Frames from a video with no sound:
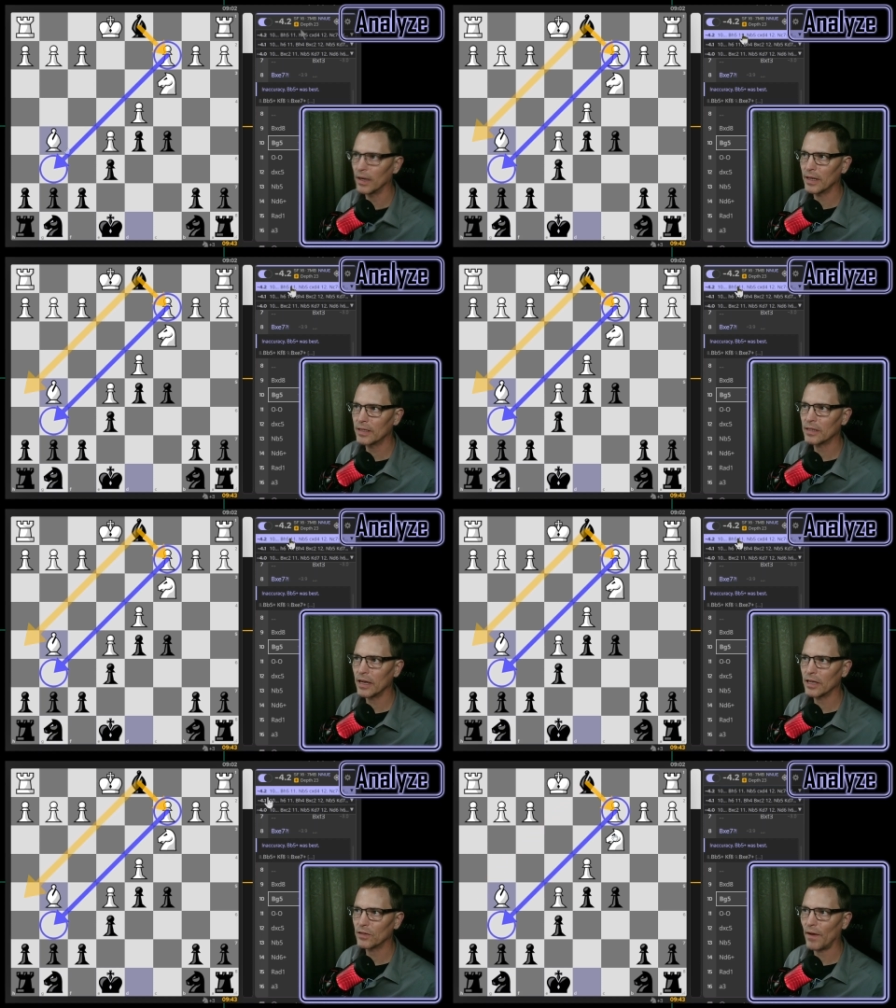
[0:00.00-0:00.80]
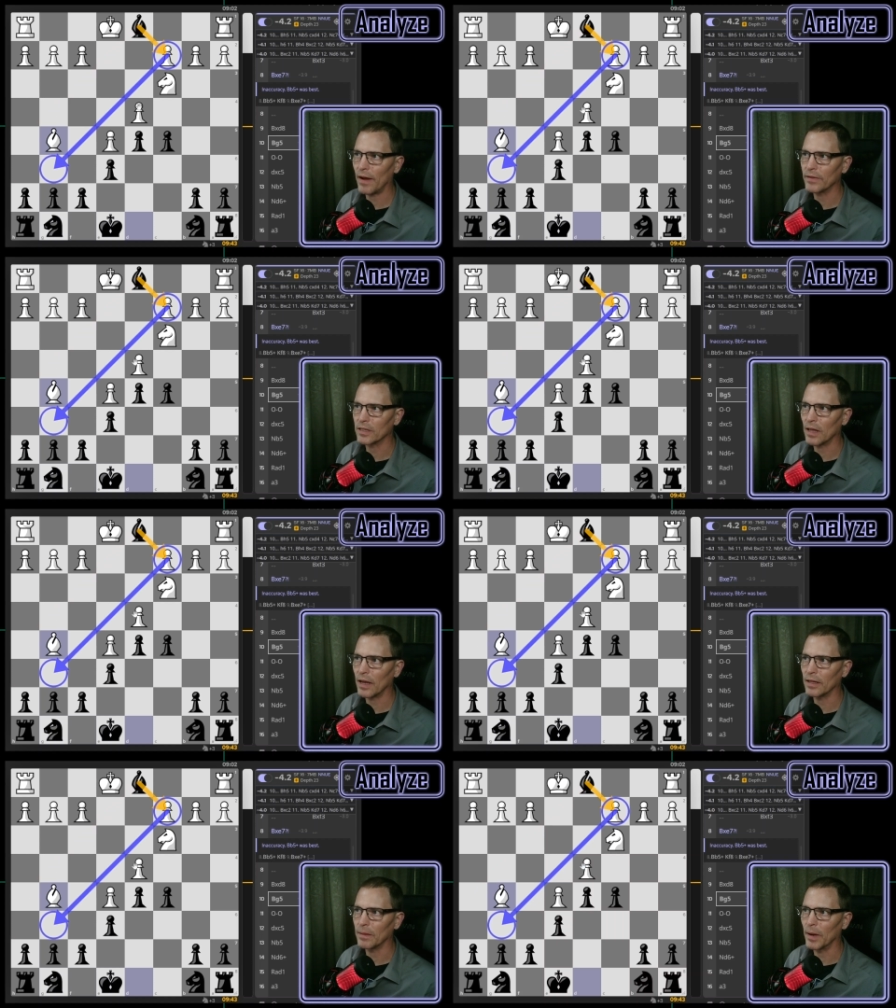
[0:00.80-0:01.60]
It says h5 is
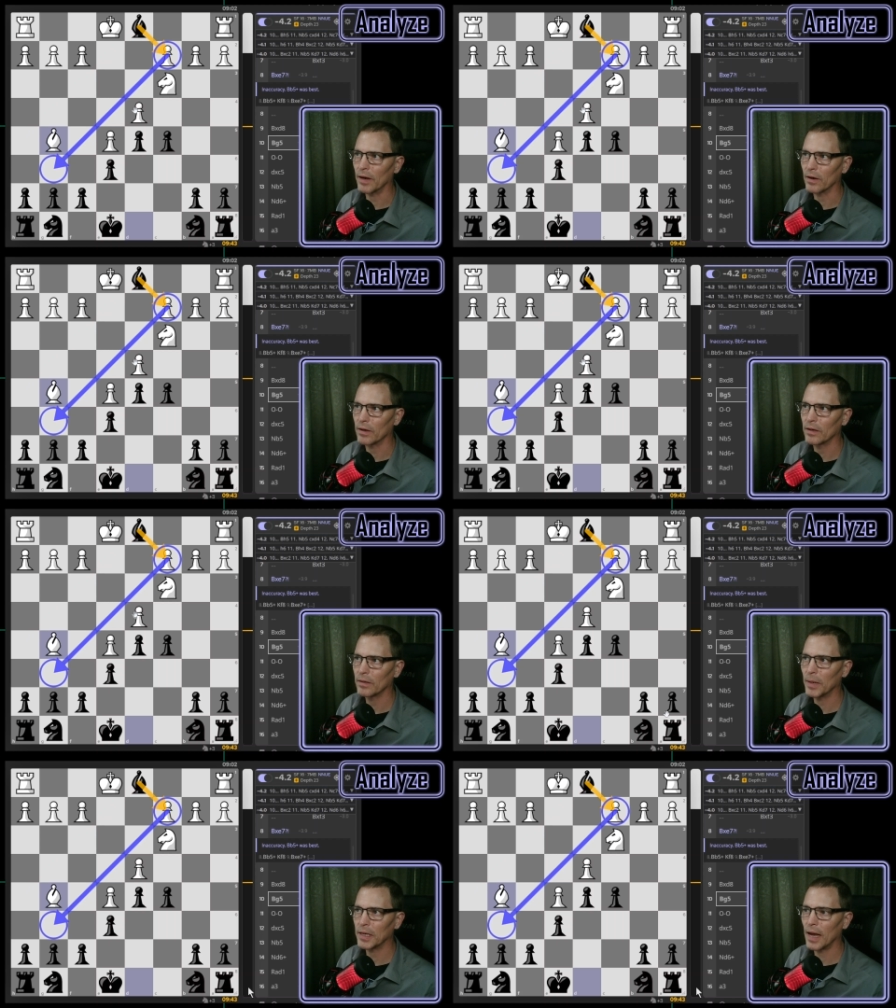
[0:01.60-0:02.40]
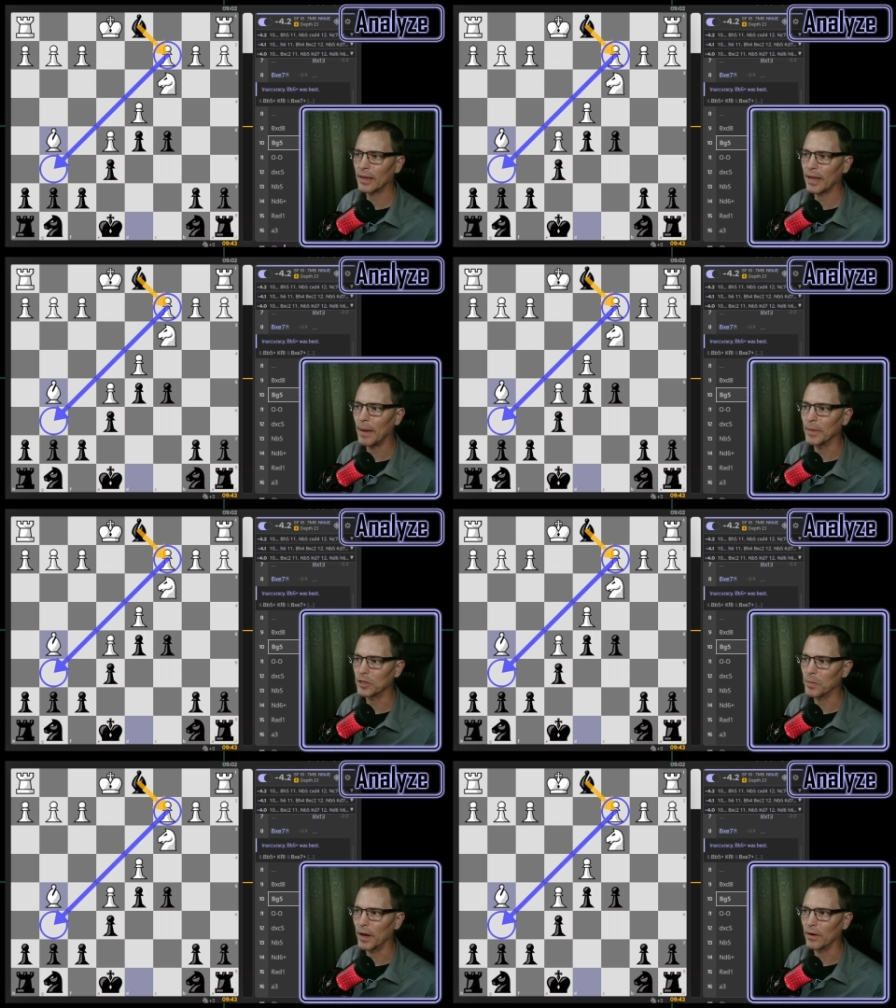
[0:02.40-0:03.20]
slightly better but not that
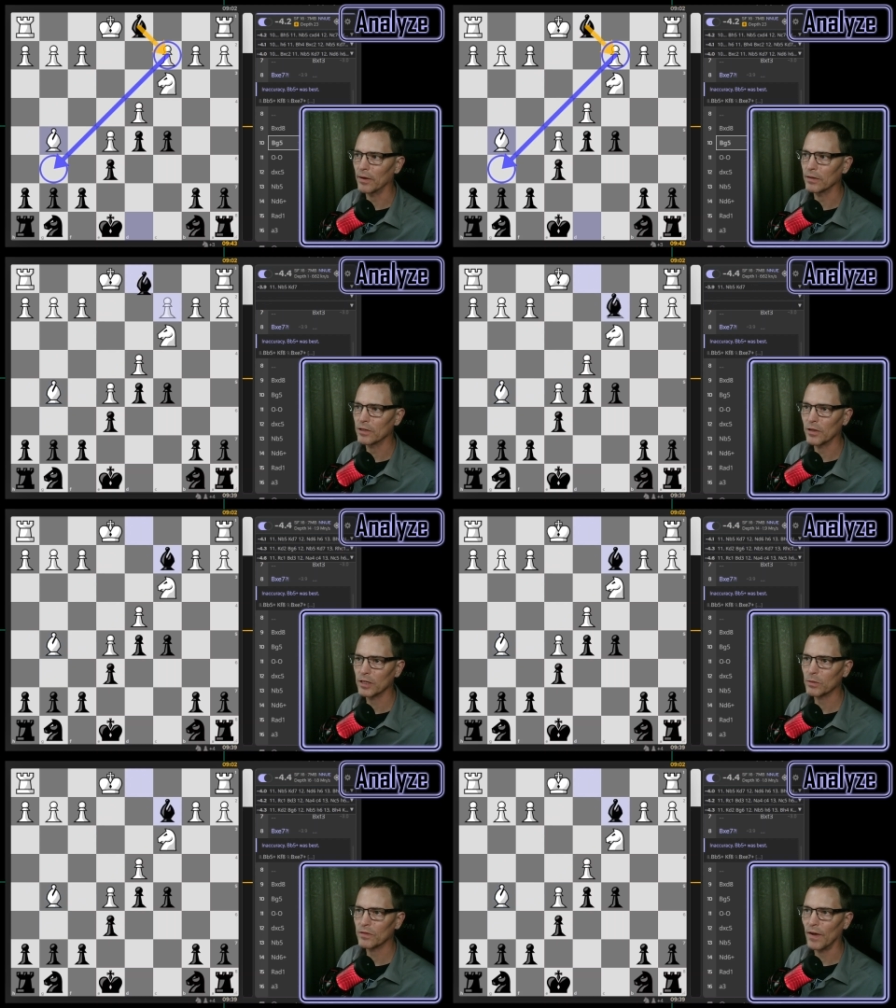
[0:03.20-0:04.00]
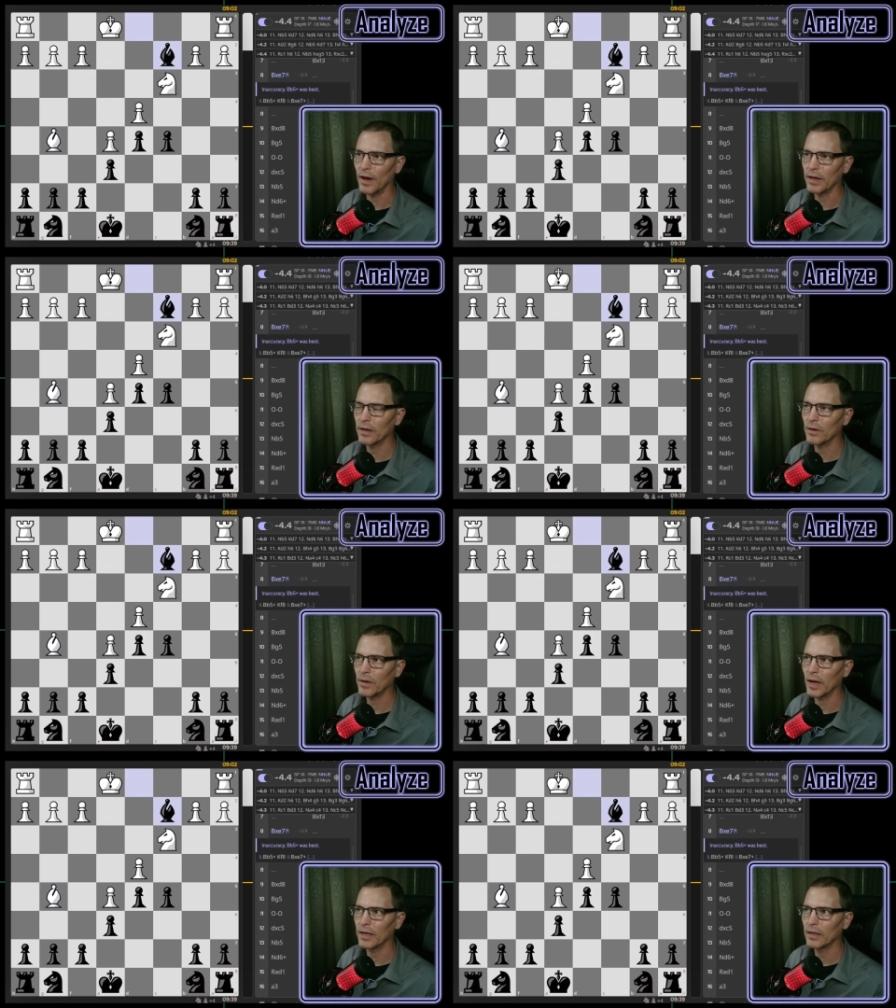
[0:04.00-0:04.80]
much better. So this was fine.
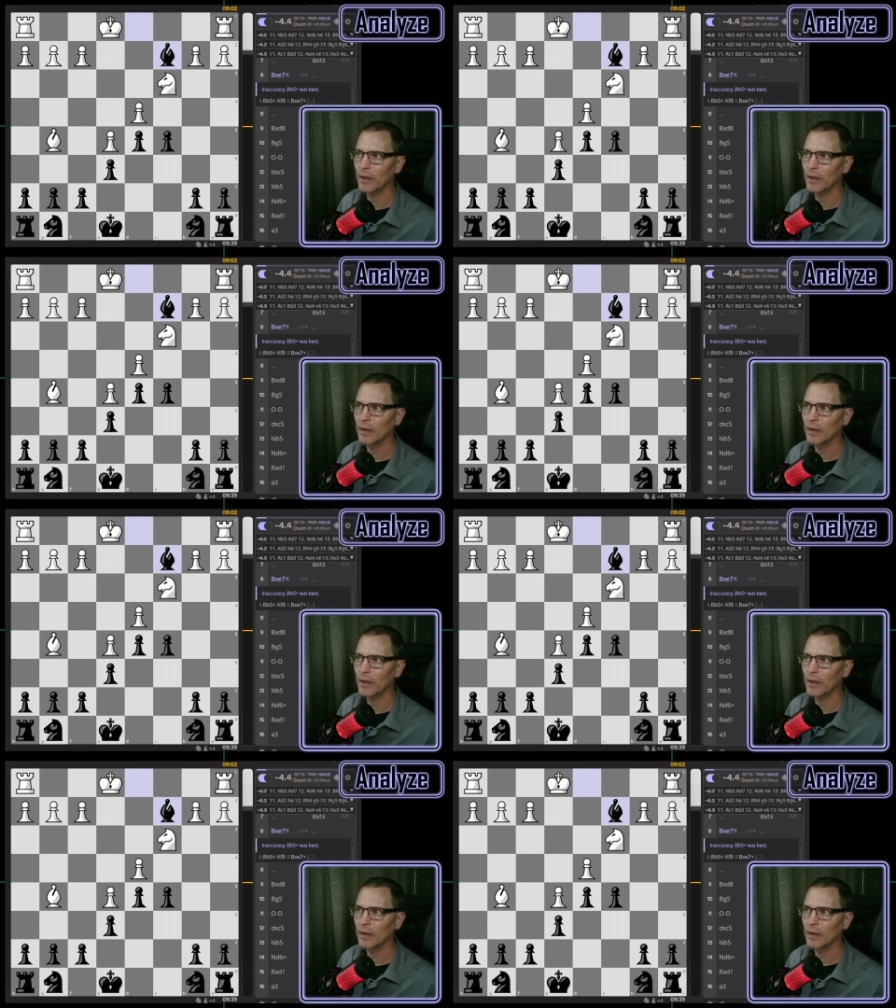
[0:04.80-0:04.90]
Okay.